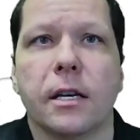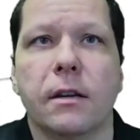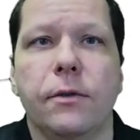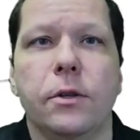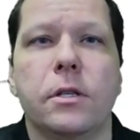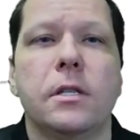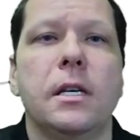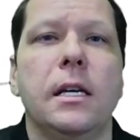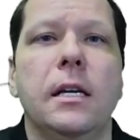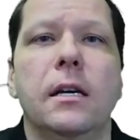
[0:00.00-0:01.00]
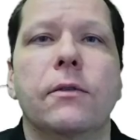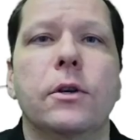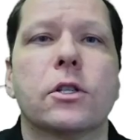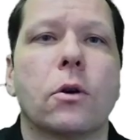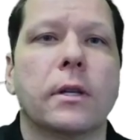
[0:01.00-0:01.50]
and if you see, if we
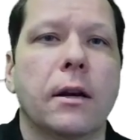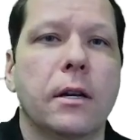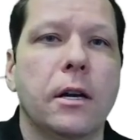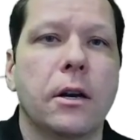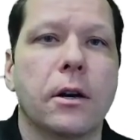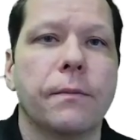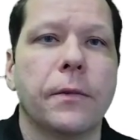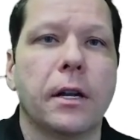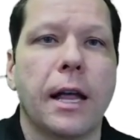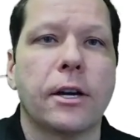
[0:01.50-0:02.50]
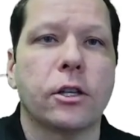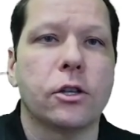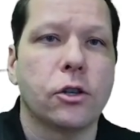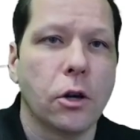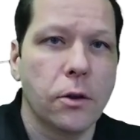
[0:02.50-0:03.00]
scroll down here, it'll actually
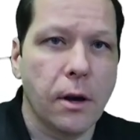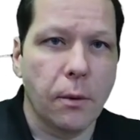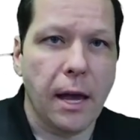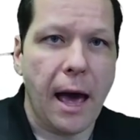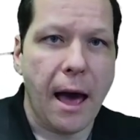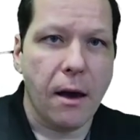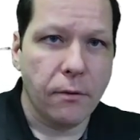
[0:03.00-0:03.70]
show you that we have